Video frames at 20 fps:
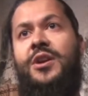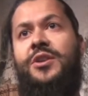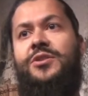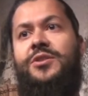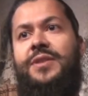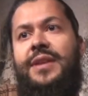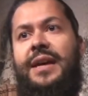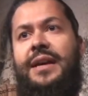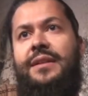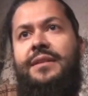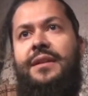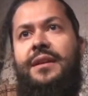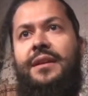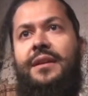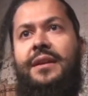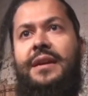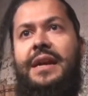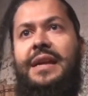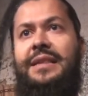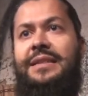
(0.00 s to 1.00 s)
so
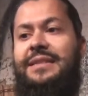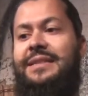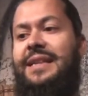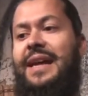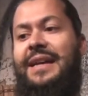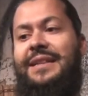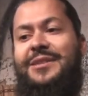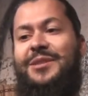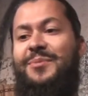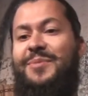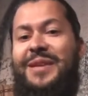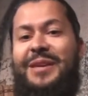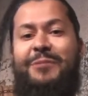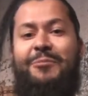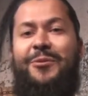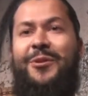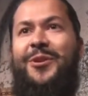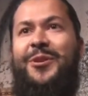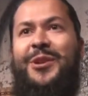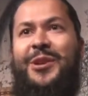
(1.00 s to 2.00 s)
that it's not
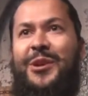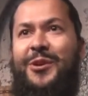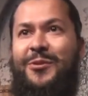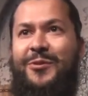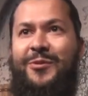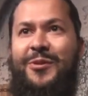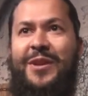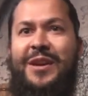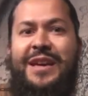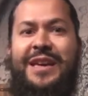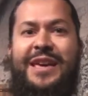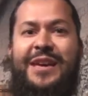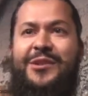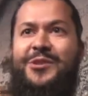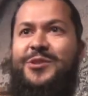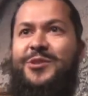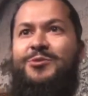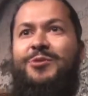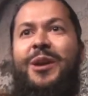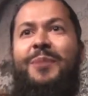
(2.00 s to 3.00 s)
something where you
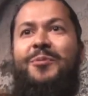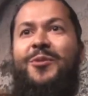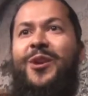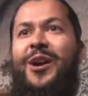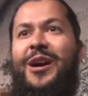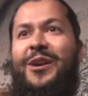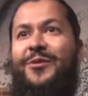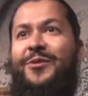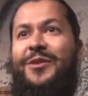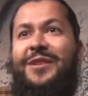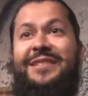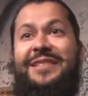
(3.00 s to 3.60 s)
can just drop her off,